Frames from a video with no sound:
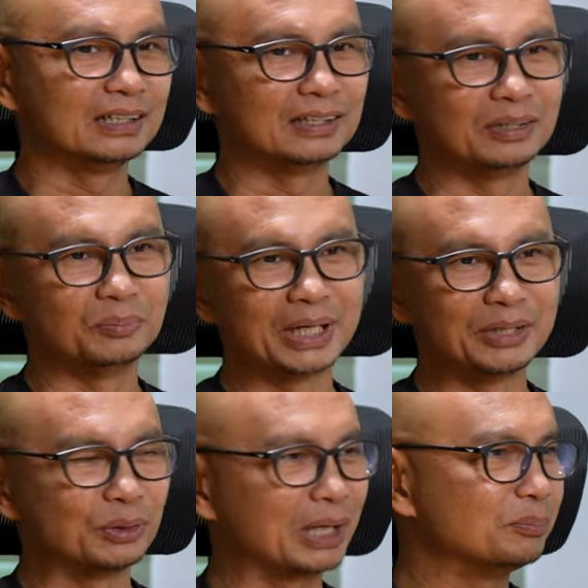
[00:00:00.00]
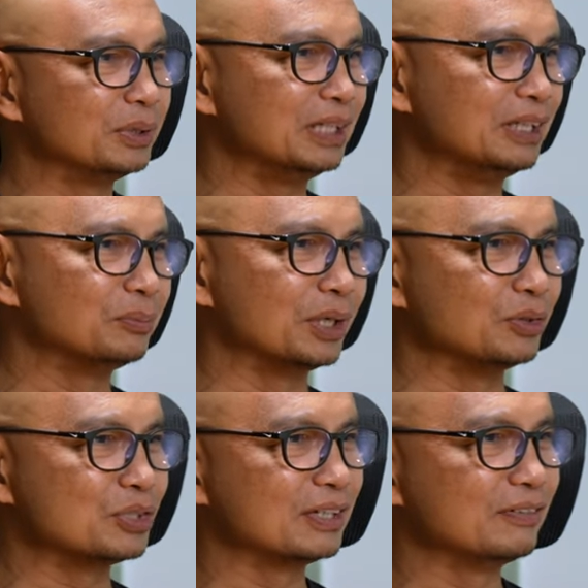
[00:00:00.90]
uh, brand new company, brand
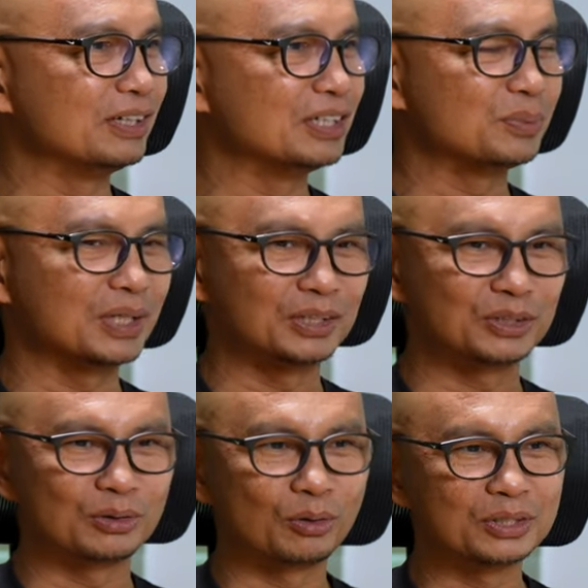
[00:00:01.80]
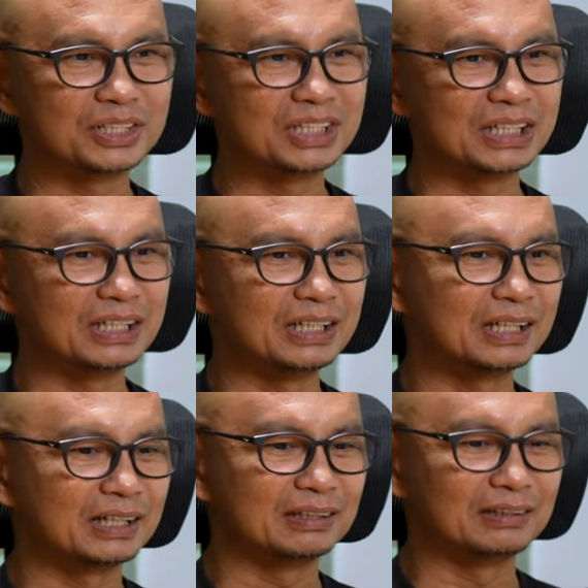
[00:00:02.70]
new service, brand new technology,
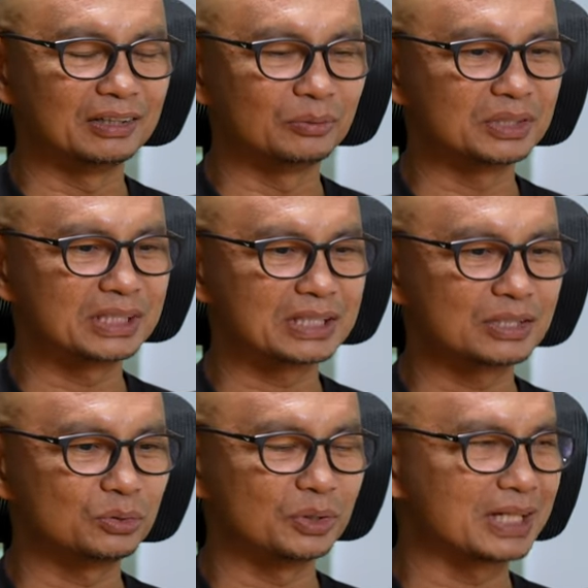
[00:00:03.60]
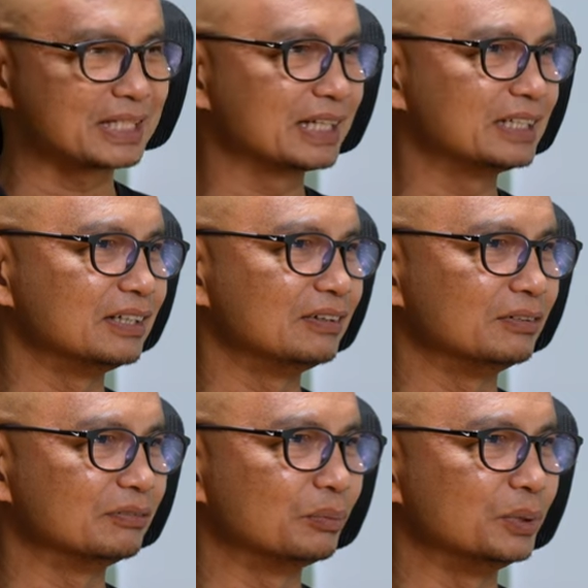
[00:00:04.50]
and it was just too
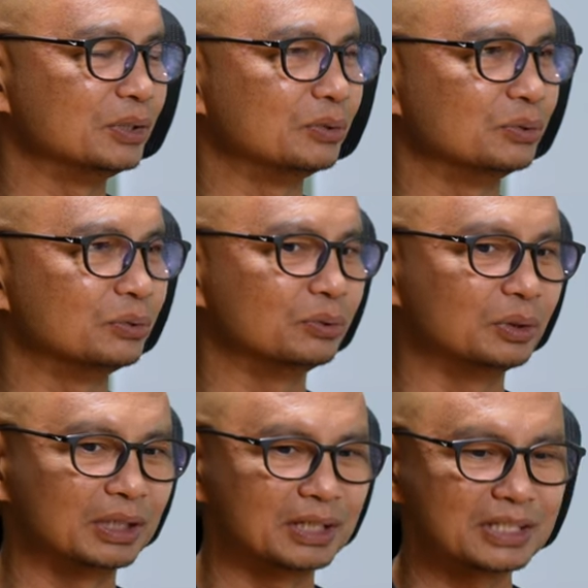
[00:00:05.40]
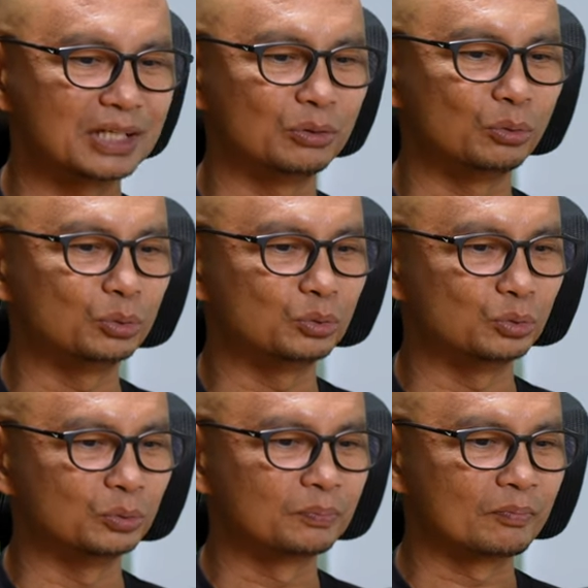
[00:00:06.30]
exciting for me to uh, say no to.